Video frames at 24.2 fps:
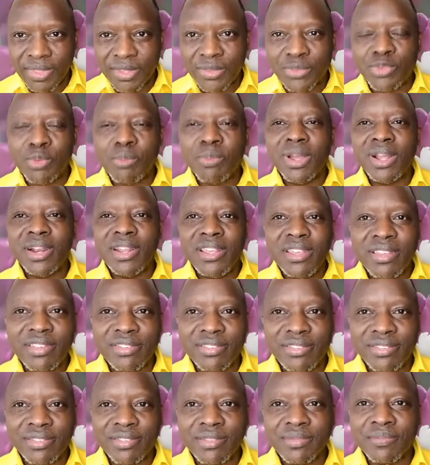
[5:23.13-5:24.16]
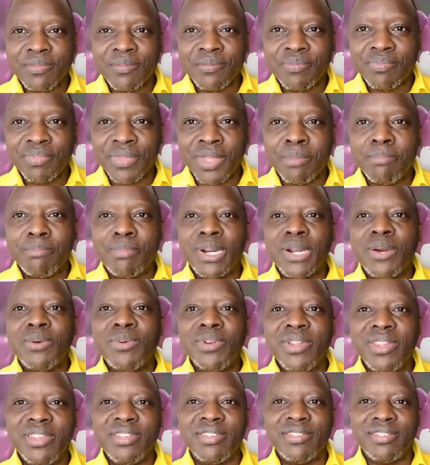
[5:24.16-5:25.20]
The Somalis, the
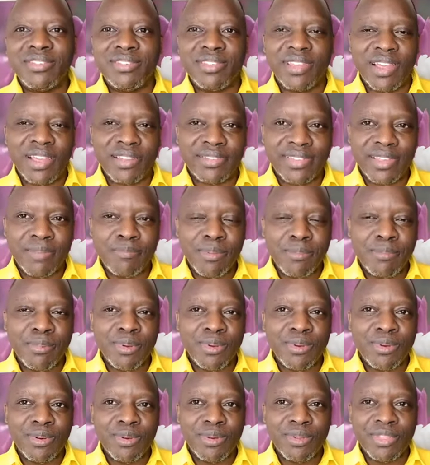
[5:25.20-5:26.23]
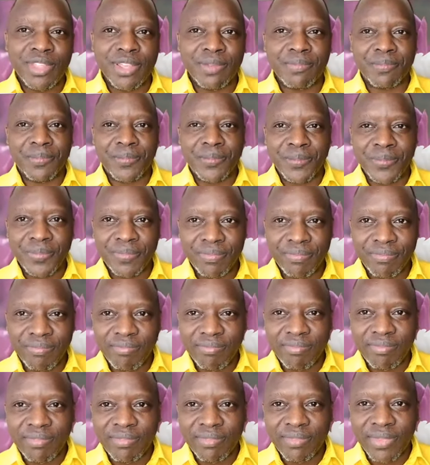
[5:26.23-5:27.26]
Brownies, as some people call them,
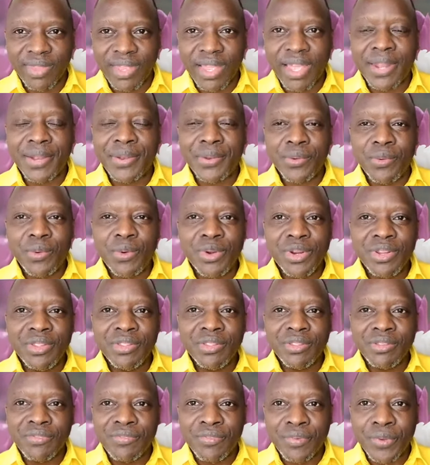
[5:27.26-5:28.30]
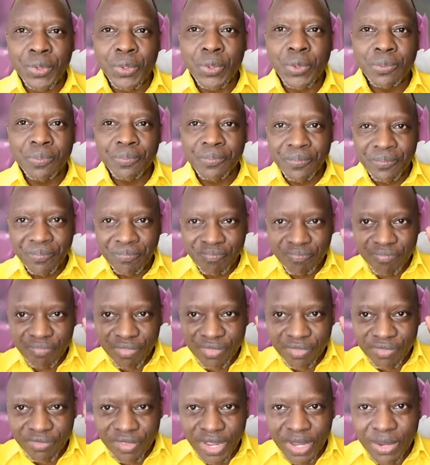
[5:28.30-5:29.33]
are known for
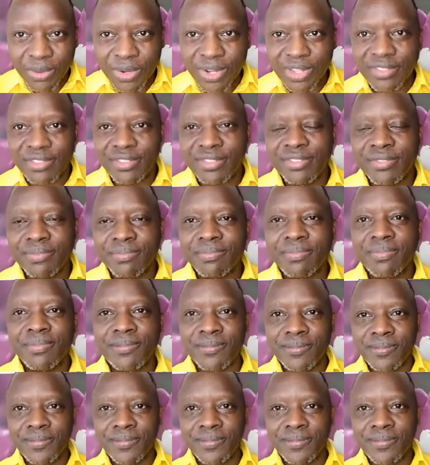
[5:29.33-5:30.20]
violence.